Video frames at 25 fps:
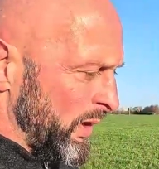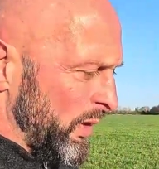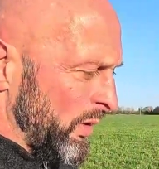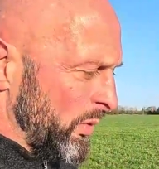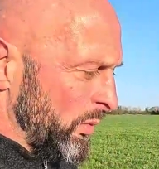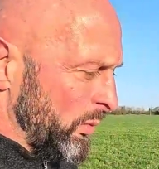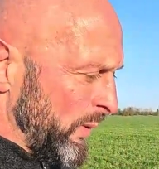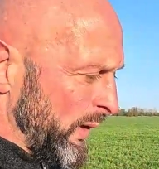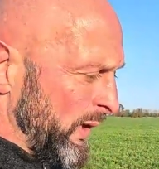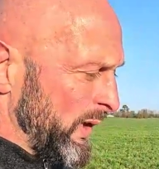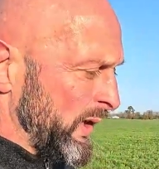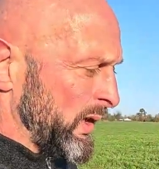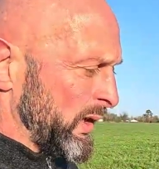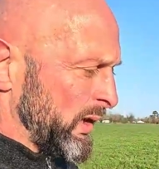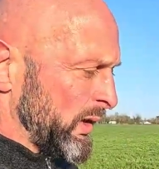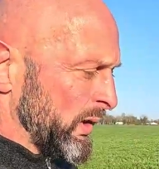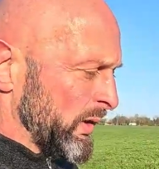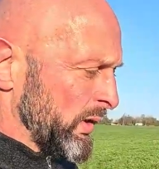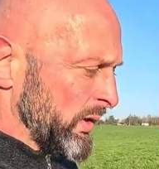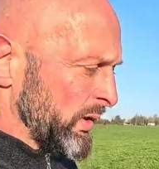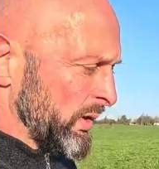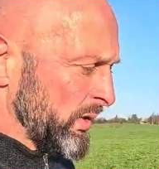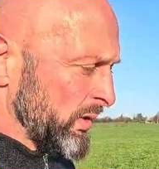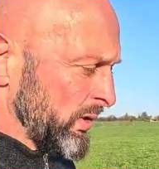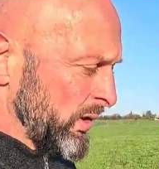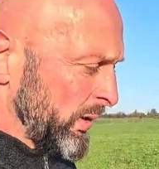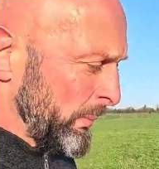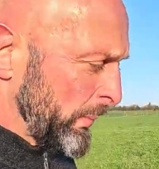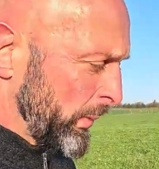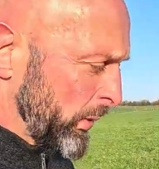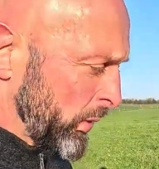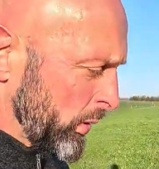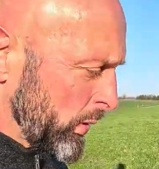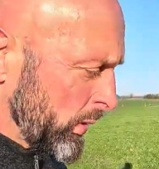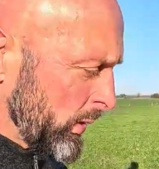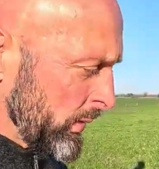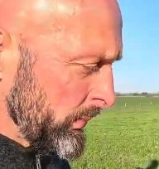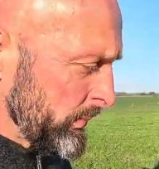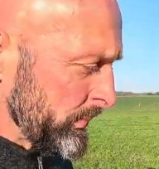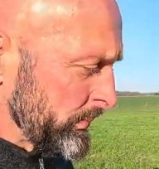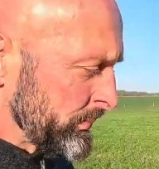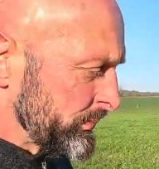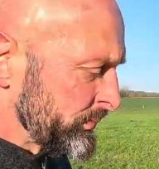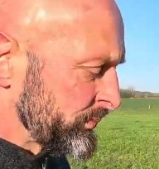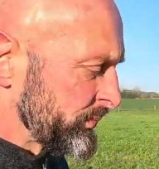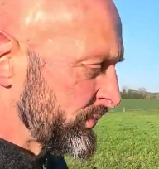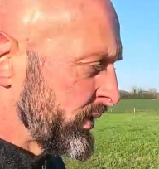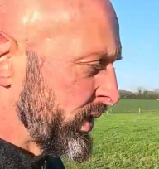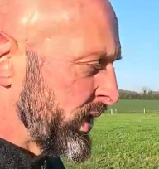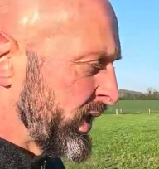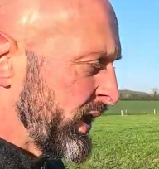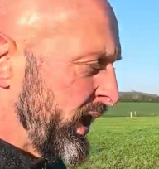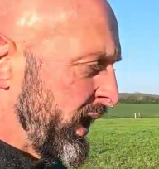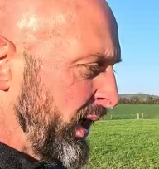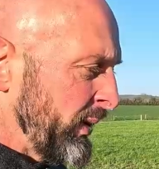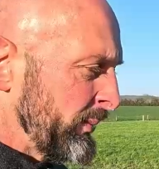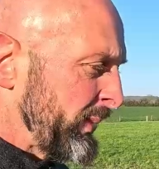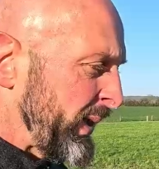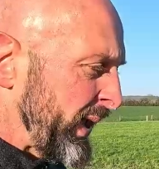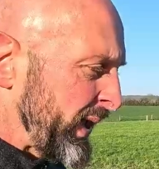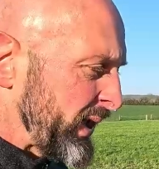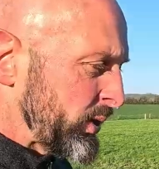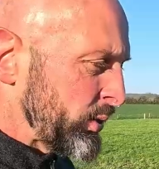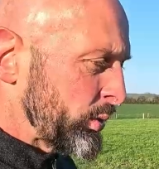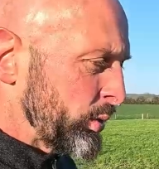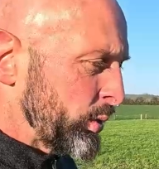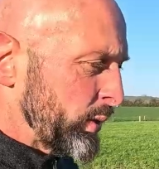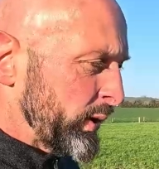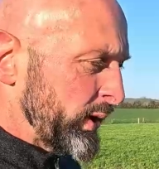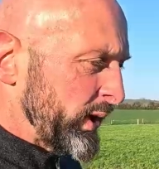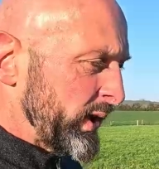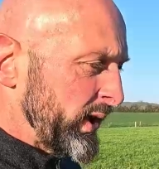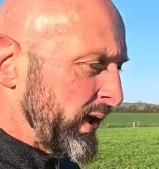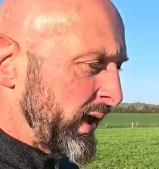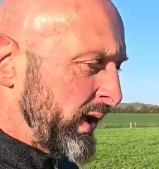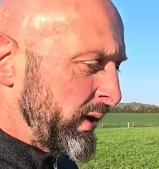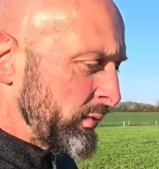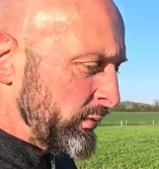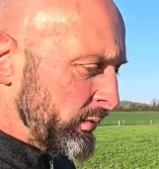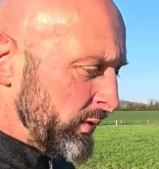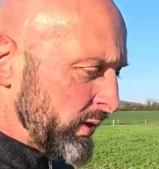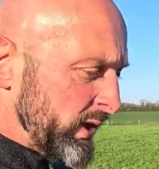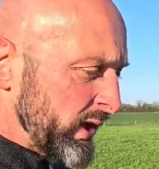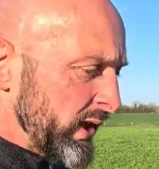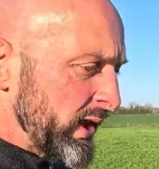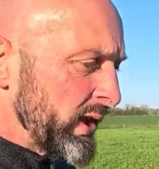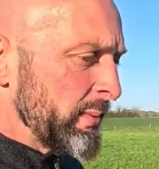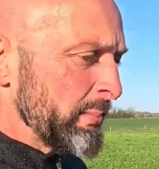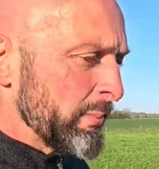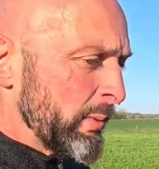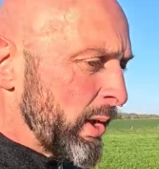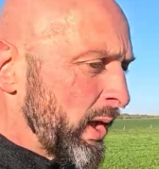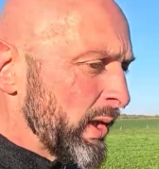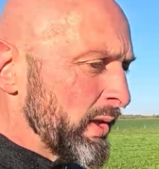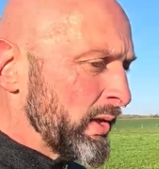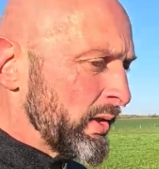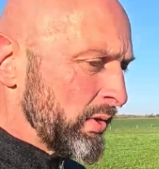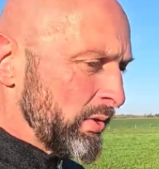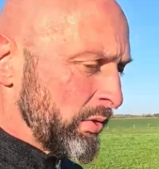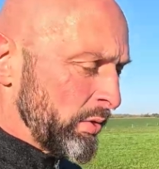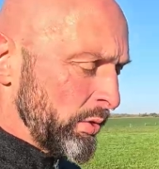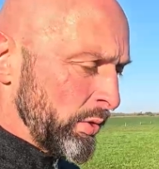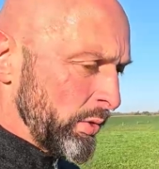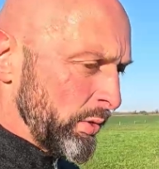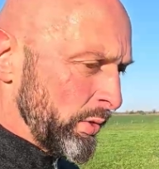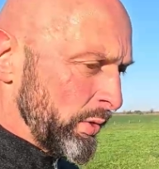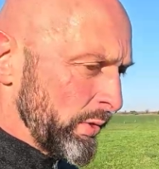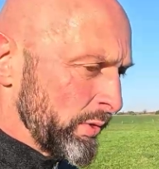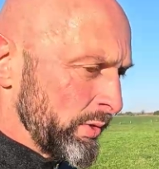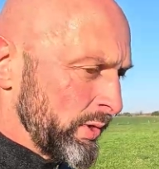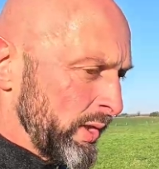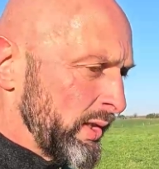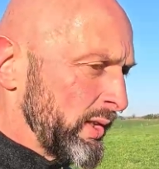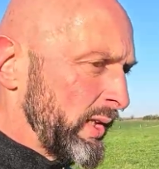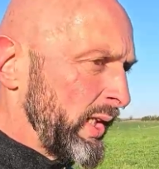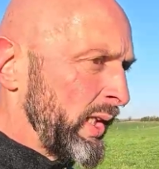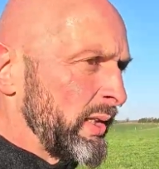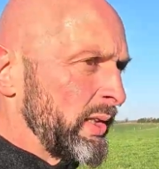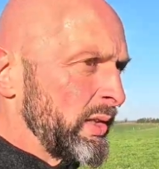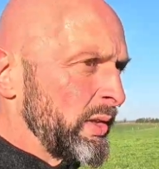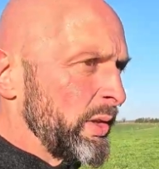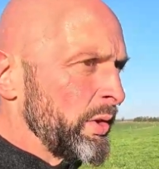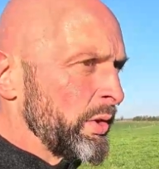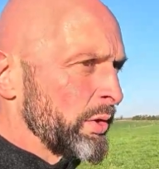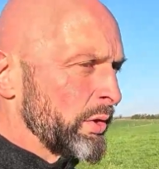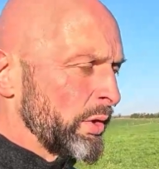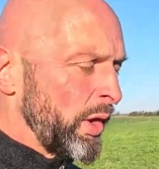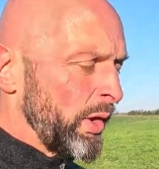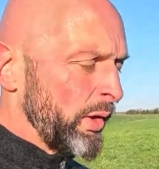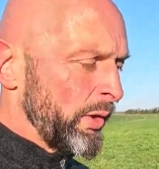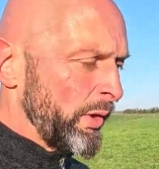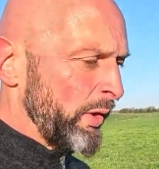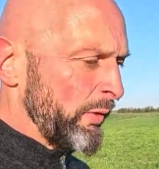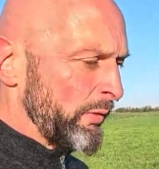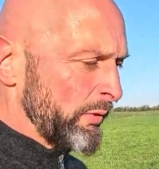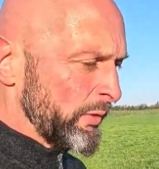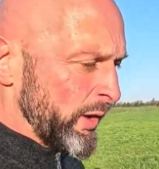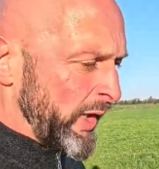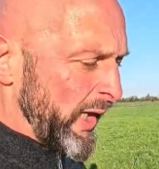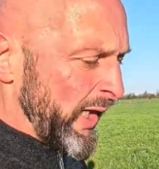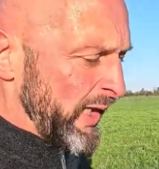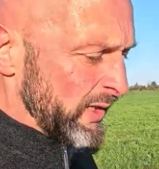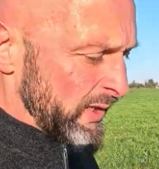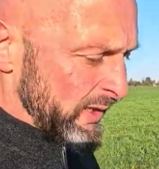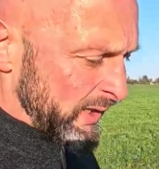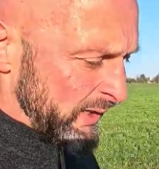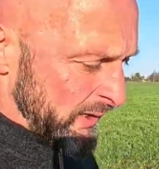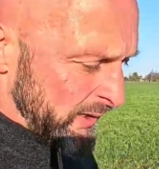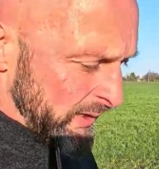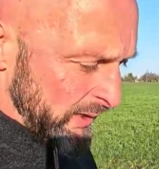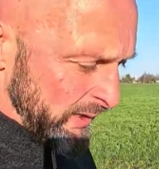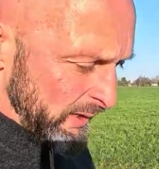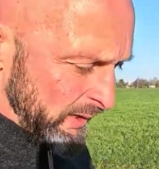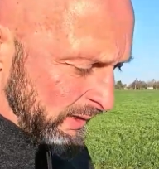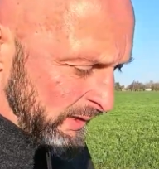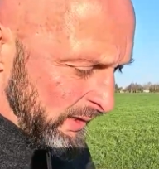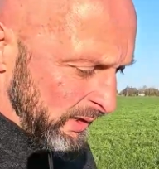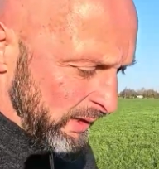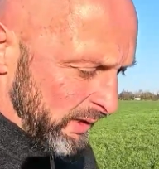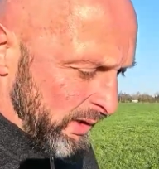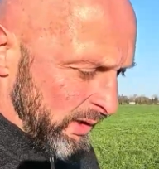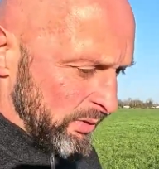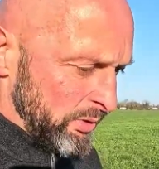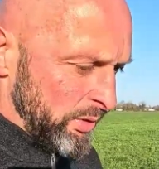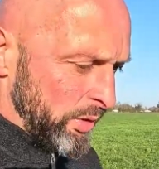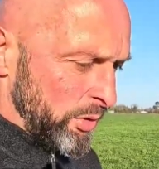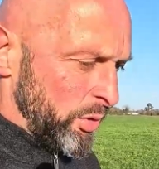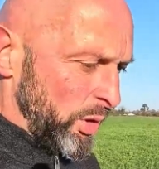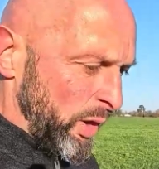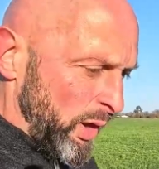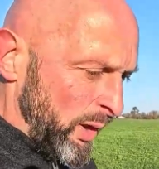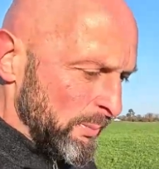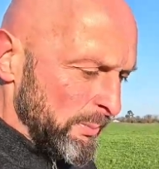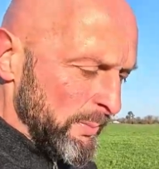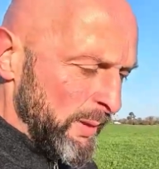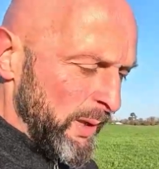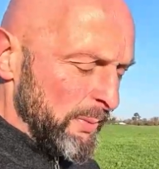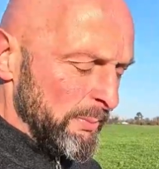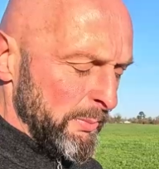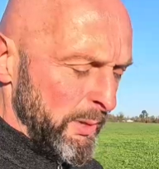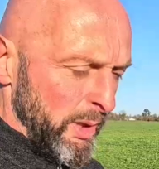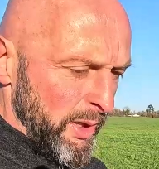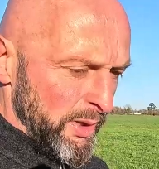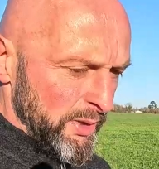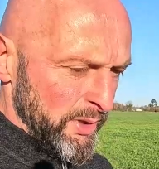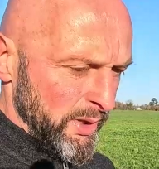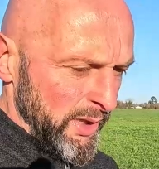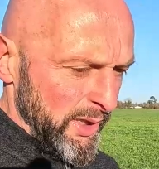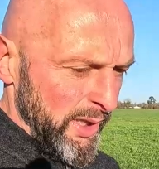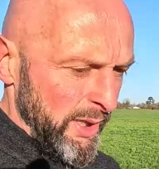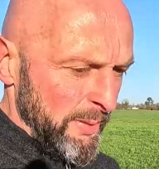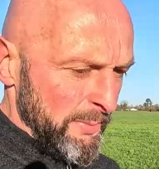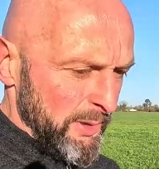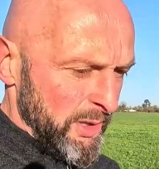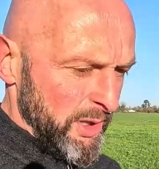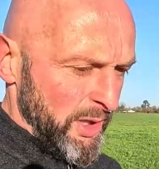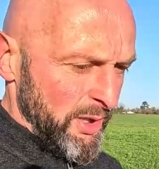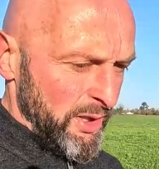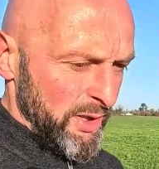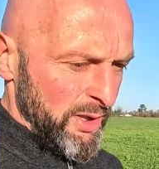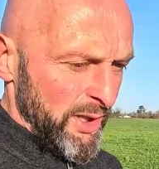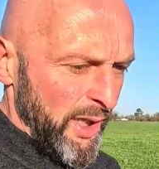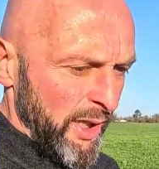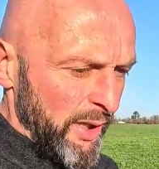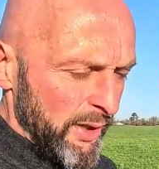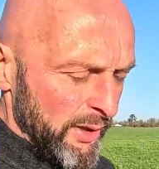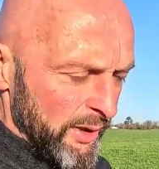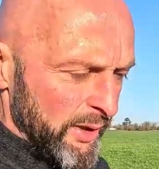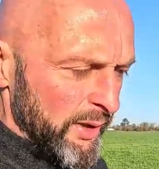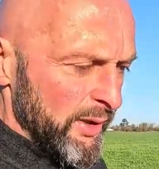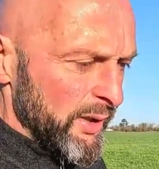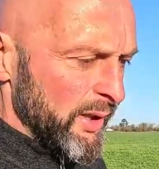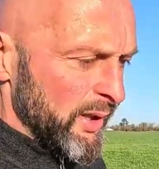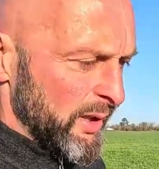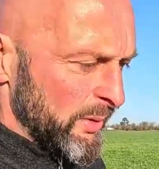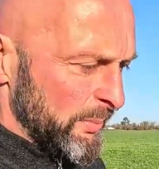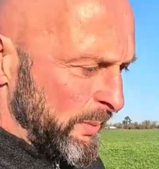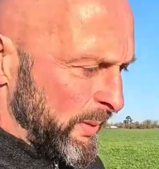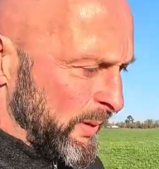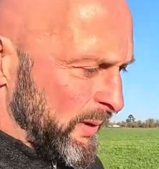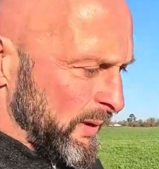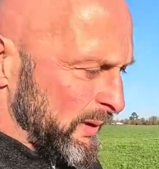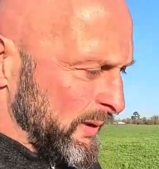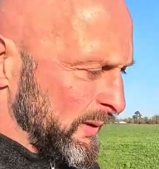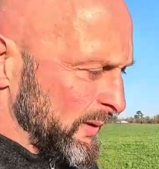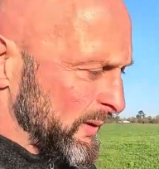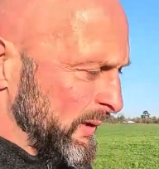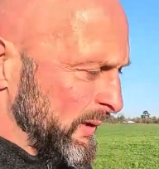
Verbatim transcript: when the conditions are poor and make sure that they really mind the soils and they use on-off grazing to try and minimize the damage that's done in the spring